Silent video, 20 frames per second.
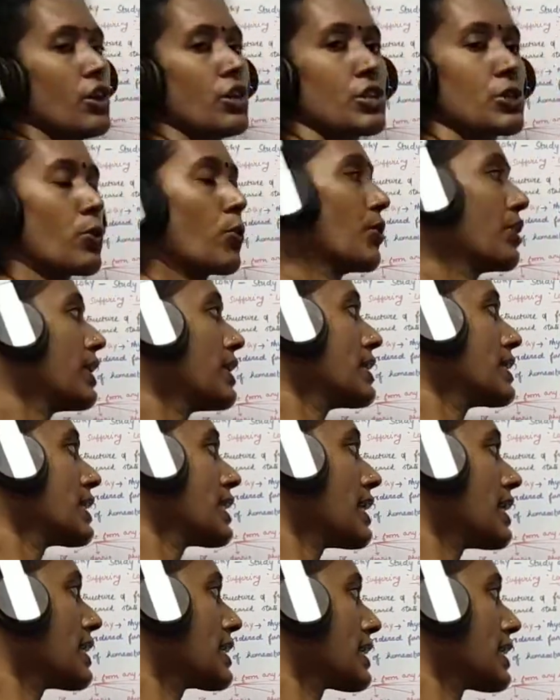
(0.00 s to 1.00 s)
So
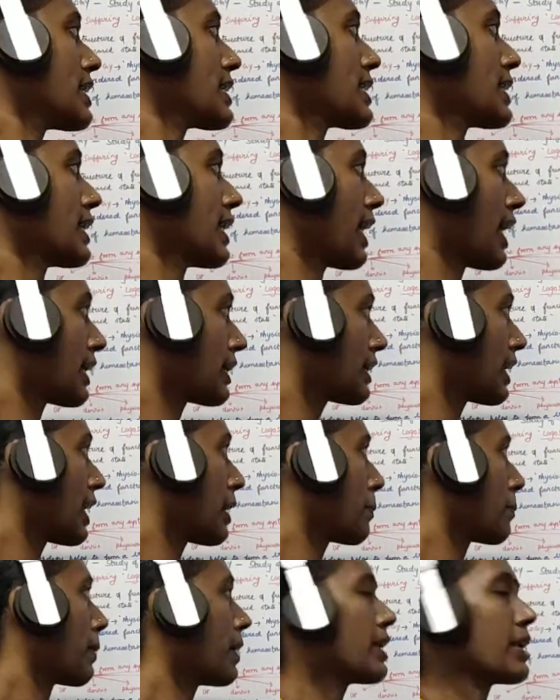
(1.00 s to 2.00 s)
disease is
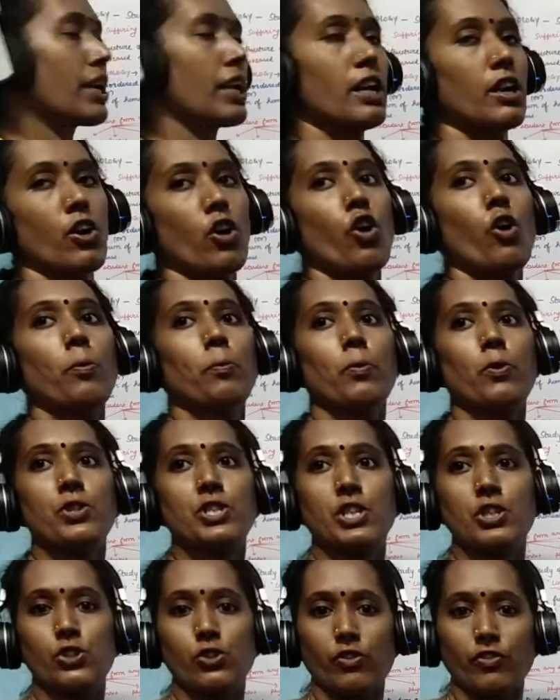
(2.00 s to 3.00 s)
nothing but an
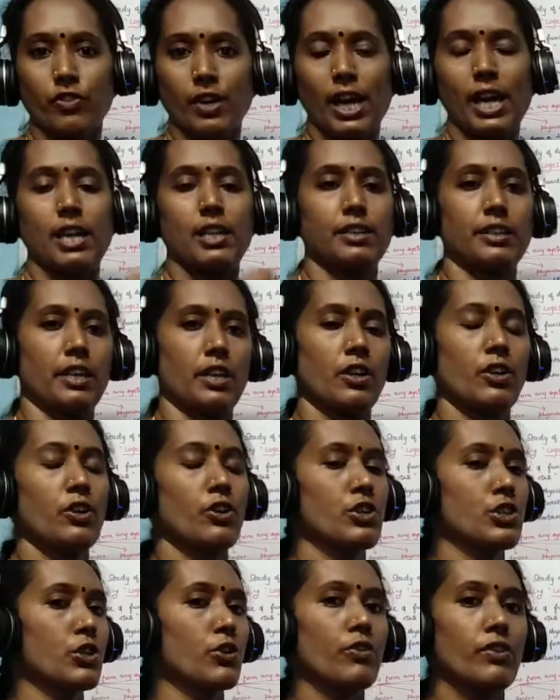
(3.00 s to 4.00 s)
opposite of healthy.
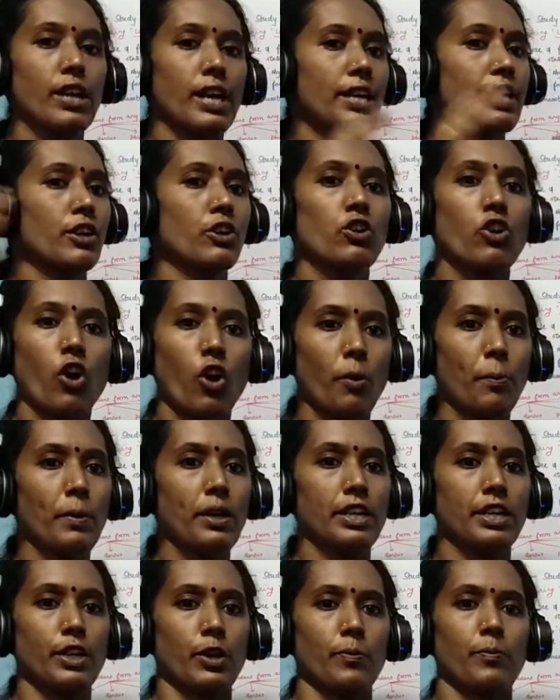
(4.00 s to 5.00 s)
So in a
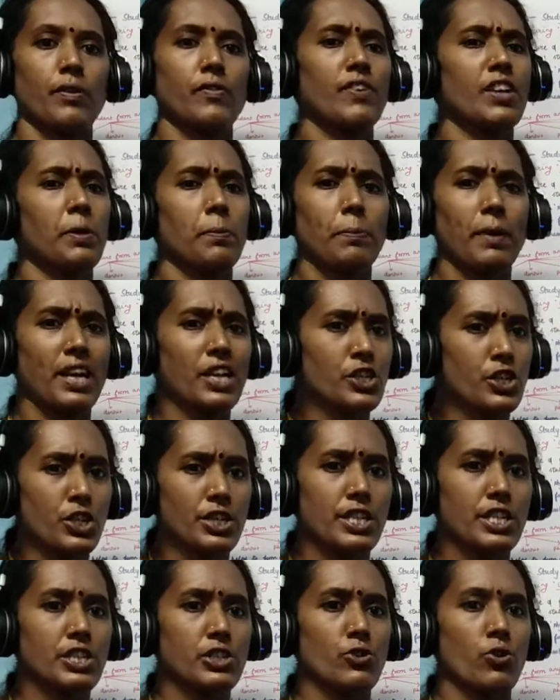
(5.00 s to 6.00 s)
common term, when a
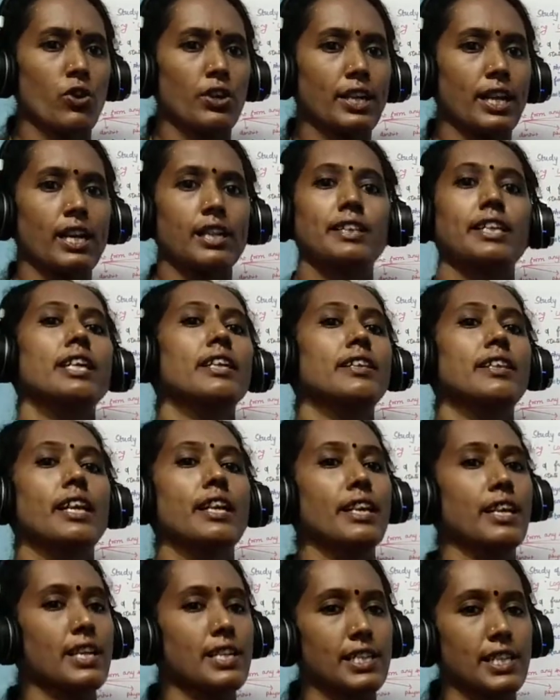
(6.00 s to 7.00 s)
patient is not healthy,
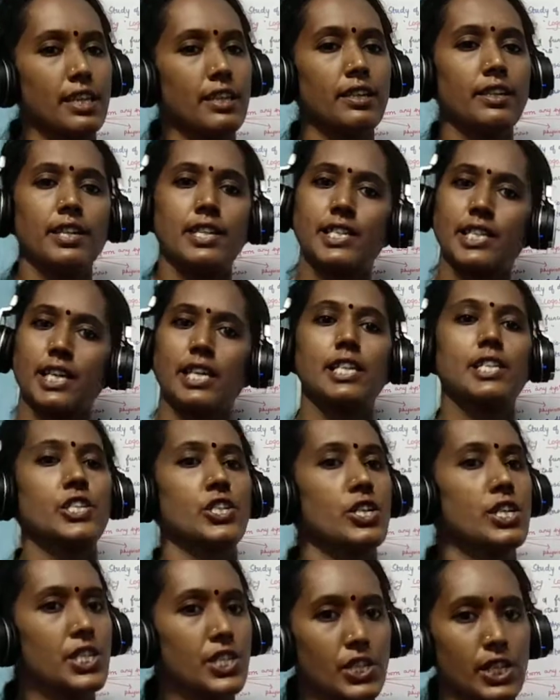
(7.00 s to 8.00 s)
then he is in
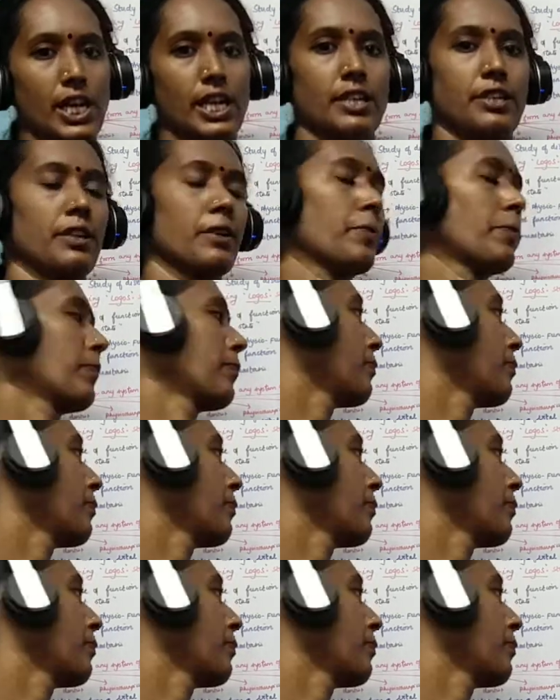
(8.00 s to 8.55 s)
diseased state.